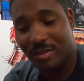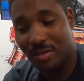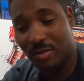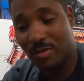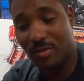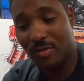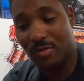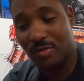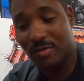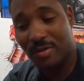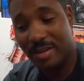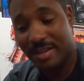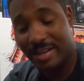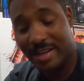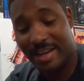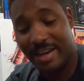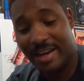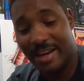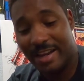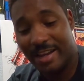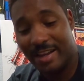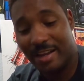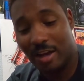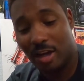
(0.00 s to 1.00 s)
to
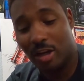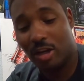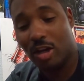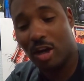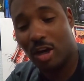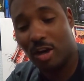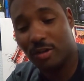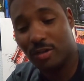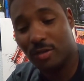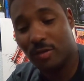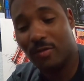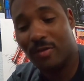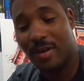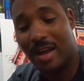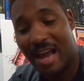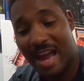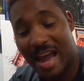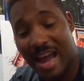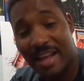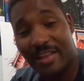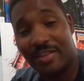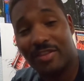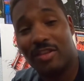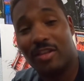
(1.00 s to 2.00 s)
getting a console
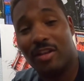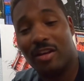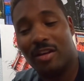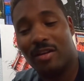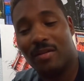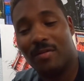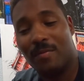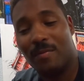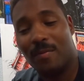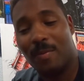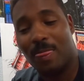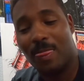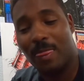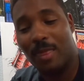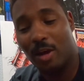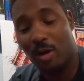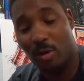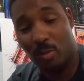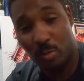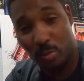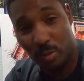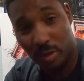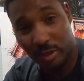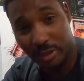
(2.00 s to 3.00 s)
at the
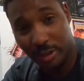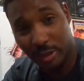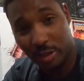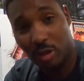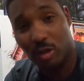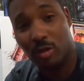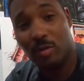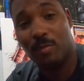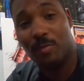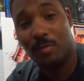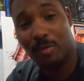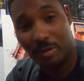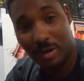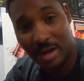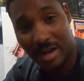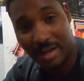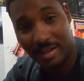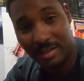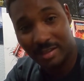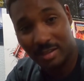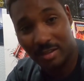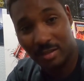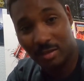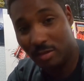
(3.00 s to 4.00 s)
original
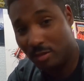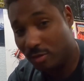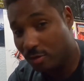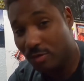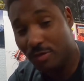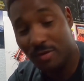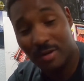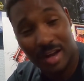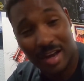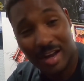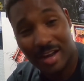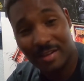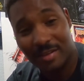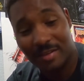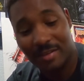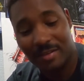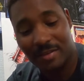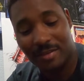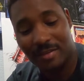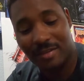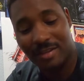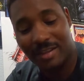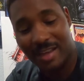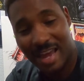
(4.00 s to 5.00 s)
price. Do
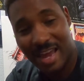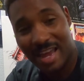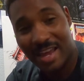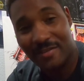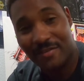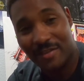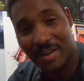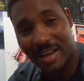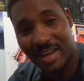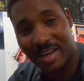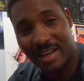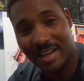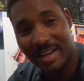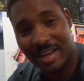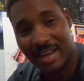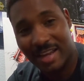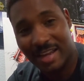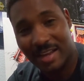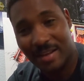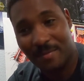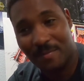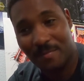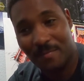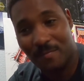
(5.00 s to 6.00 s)
not cave in
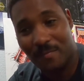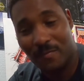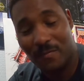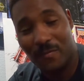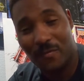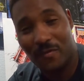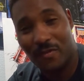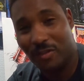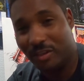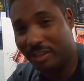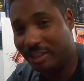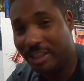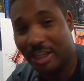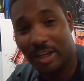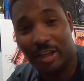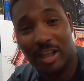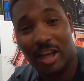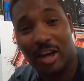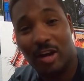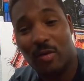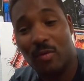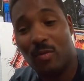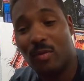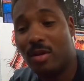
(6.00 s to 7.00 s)
and shell
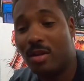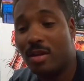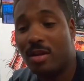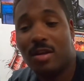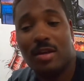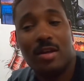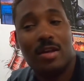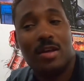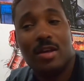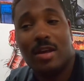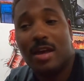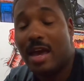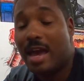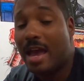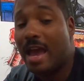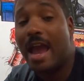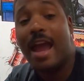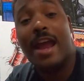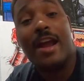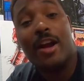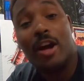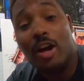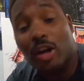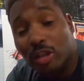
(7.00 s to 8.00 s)
out
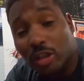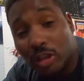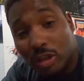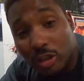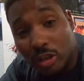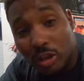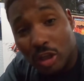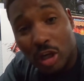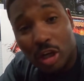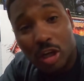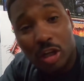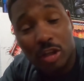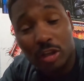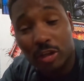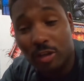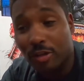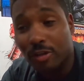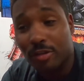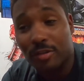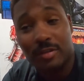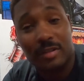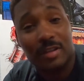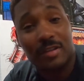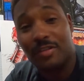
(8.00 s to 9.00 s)
eight hundred
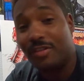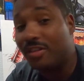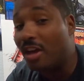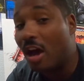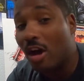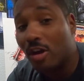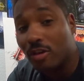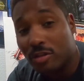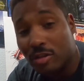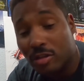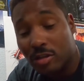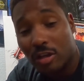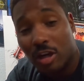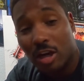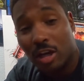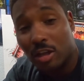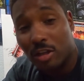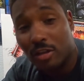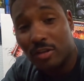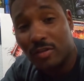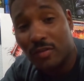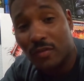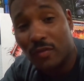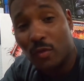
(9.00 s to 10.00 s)
dollars, a thousand
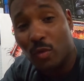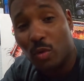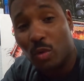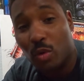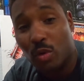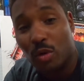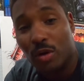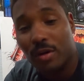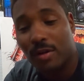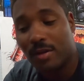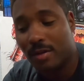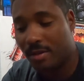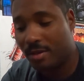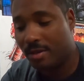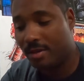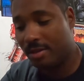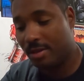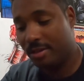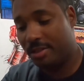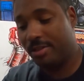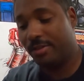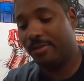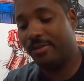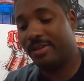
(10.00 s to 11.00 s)
dollars for
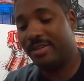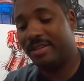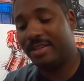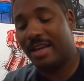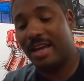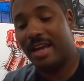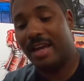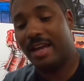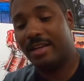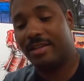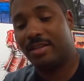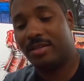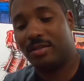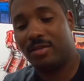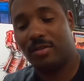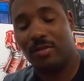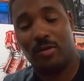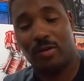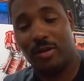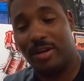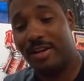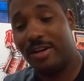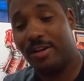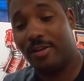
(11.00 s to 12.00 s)
the Series X
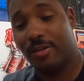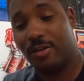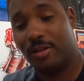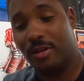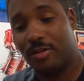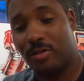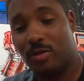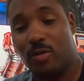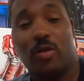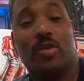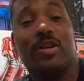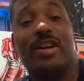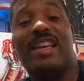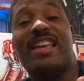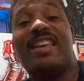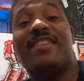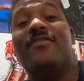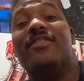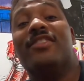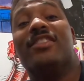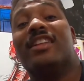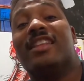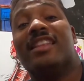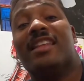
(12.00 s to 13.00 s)
or any other console, or
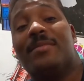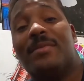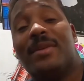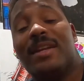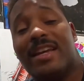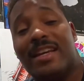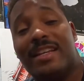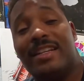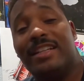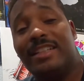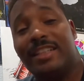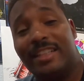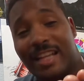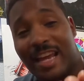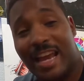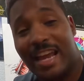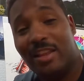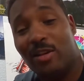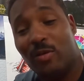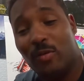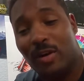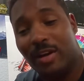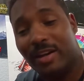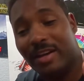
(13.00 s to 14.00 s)
even the limited edition
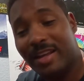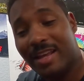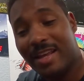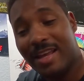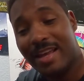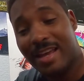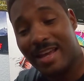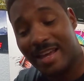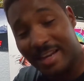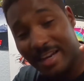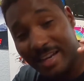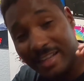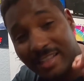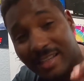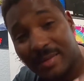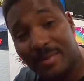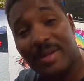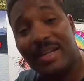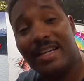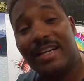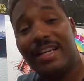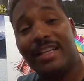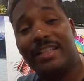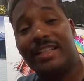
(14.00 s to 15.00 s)
Halo One. It is
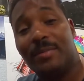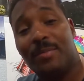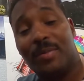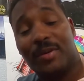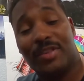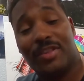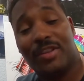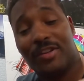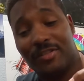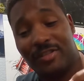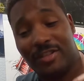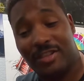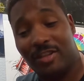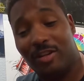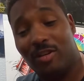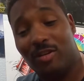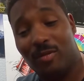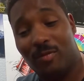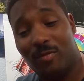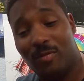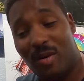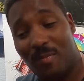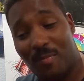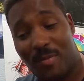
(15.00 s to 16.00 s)
limited edition, but there's
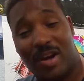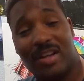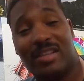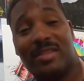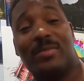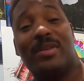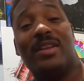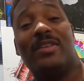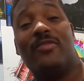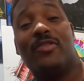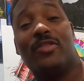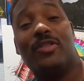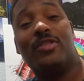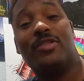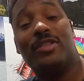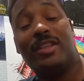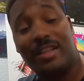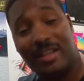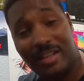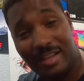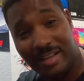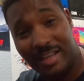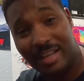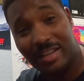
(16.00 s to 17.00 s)
still a possibility for you to
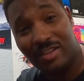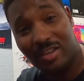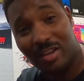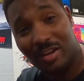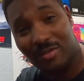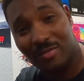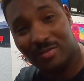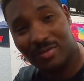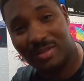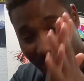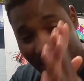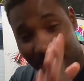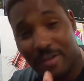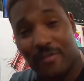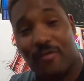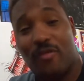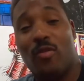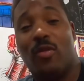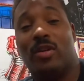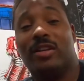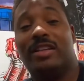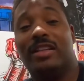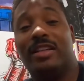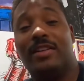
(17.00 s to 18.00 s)
get those. Thank you for
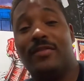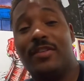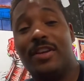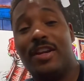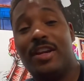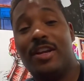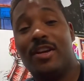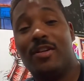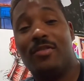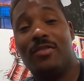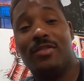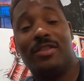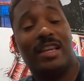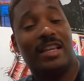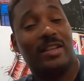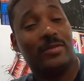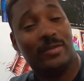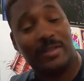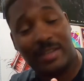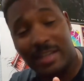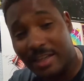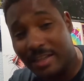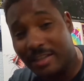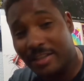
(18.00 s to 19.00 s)
watching the video. Thanks
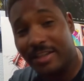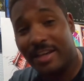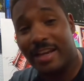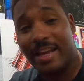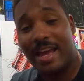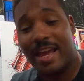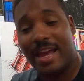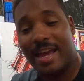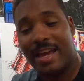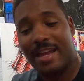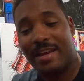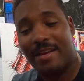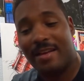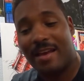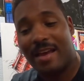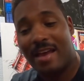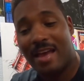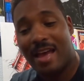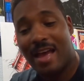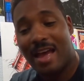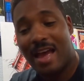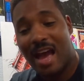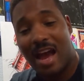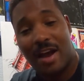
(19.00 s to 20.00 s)
for sticking to the end.
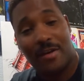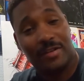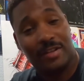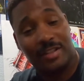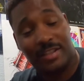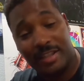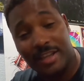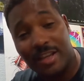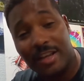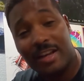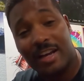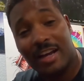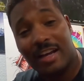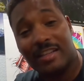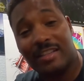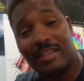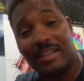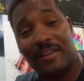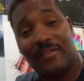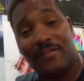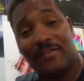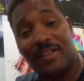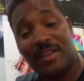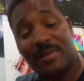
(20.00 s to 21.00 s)
I will see you guys
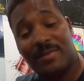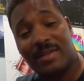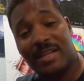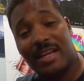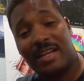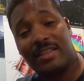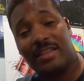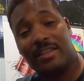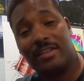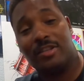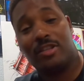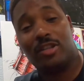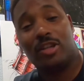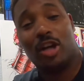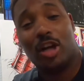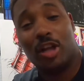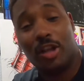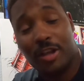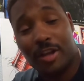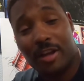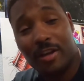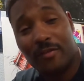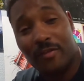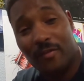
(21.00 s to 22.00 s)
on the flip side. This is
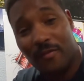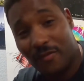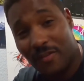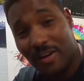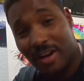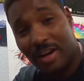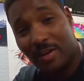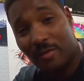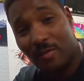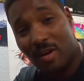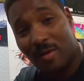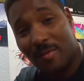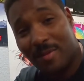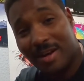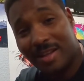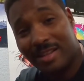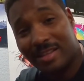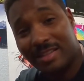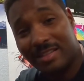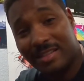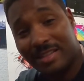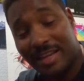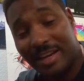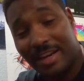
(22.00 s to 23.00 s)
Collier from Fighting
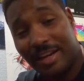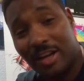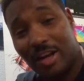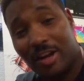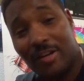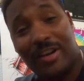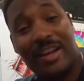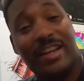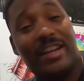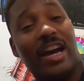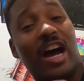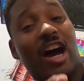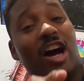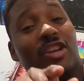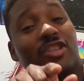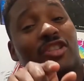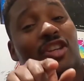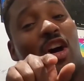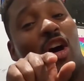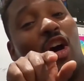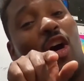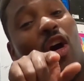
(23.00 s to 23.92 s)
Wombat signing out. And as